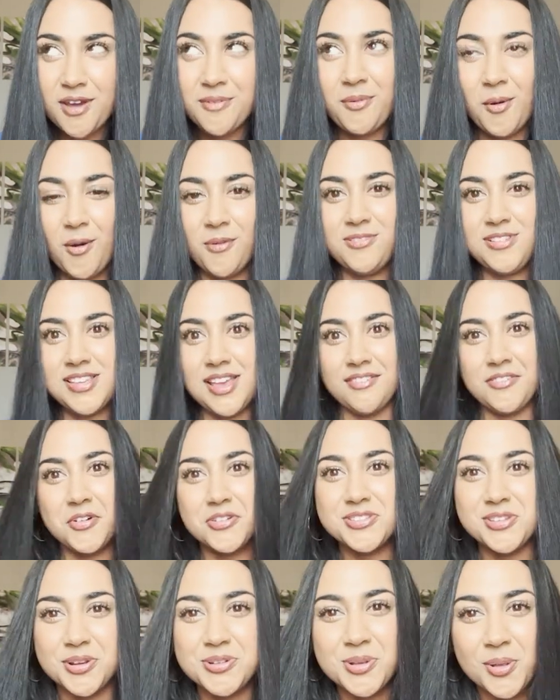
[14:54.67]
But obviously I've
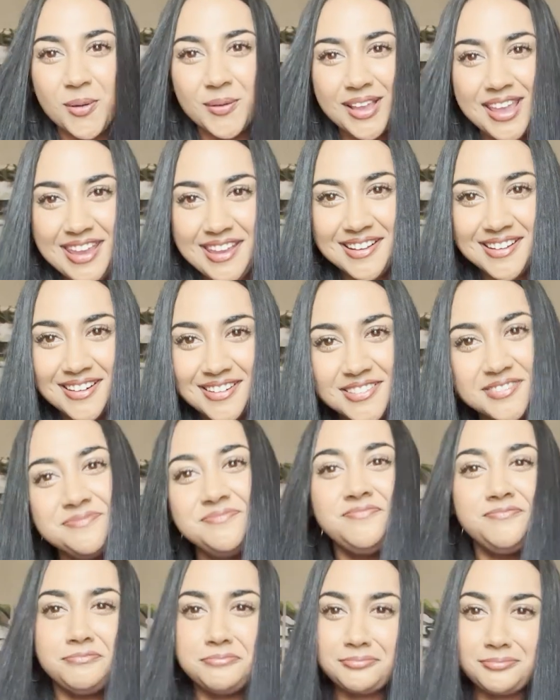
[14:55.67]
got such long hair
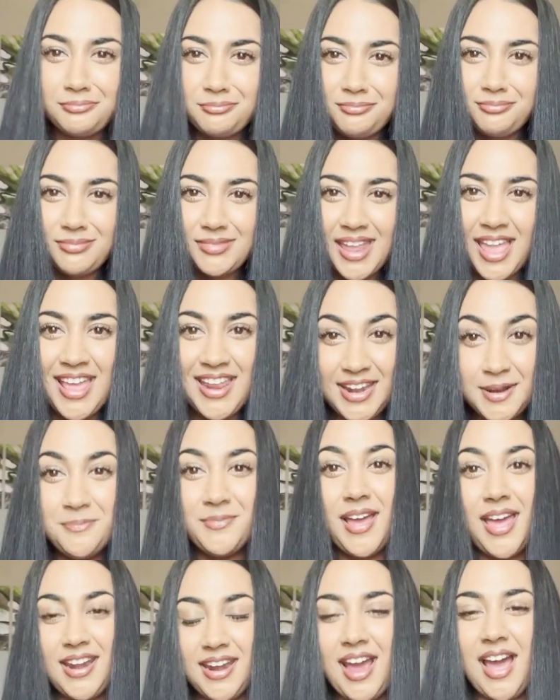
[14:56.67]

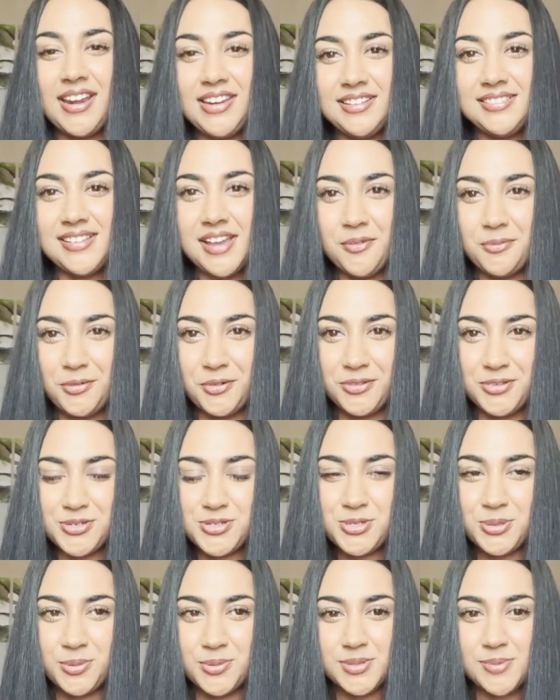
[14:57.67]
and I had it down on the
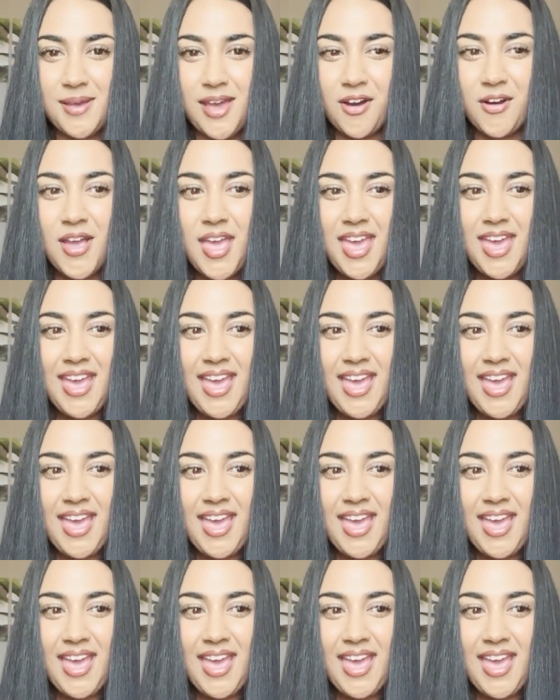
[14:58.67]
show as well.